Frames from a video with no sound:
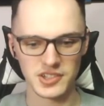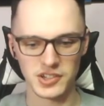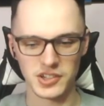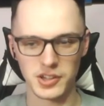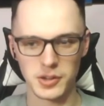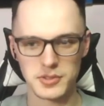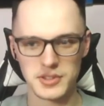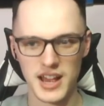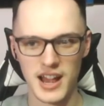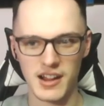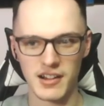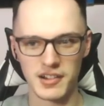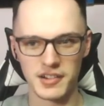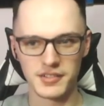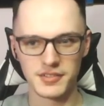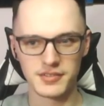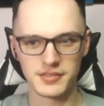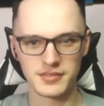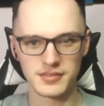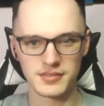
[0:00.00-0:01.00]
Is it gonna go to
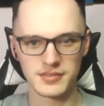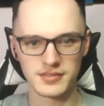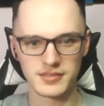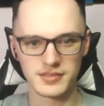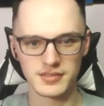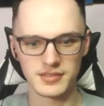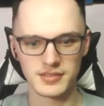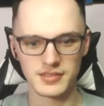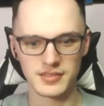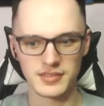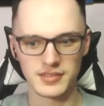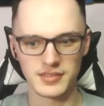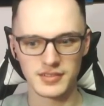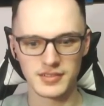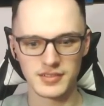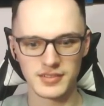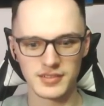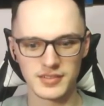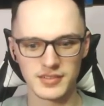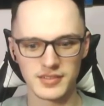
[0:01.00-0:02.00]
Aran?
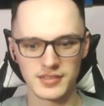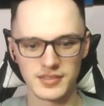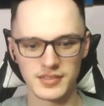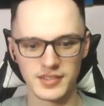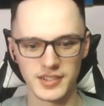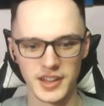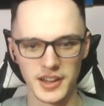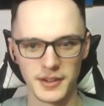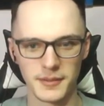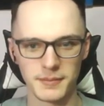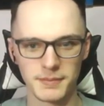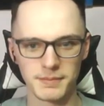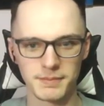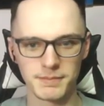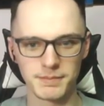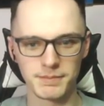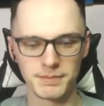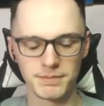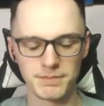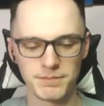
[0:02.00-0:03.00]
Yeah.
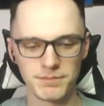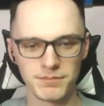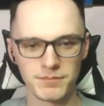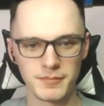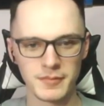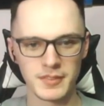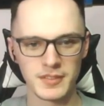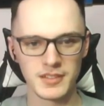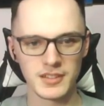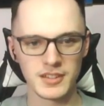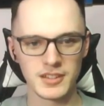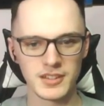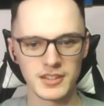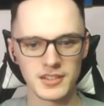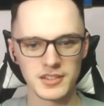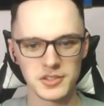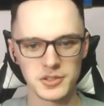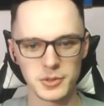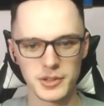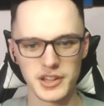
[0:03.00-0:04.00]

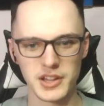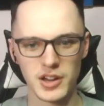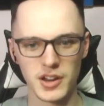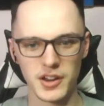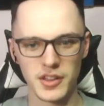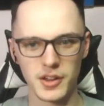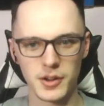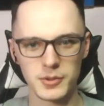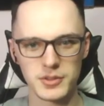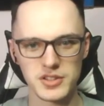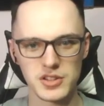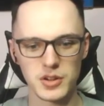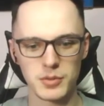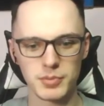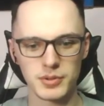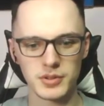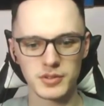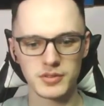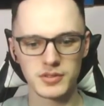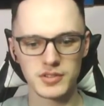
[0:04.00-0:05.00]
Tsukki got it though. It's
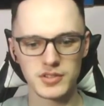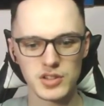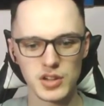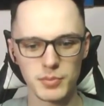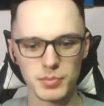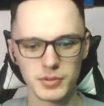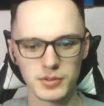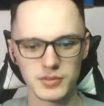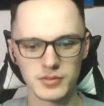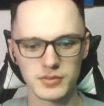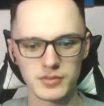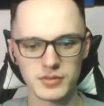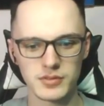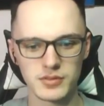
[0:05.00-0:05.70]
up. It's up.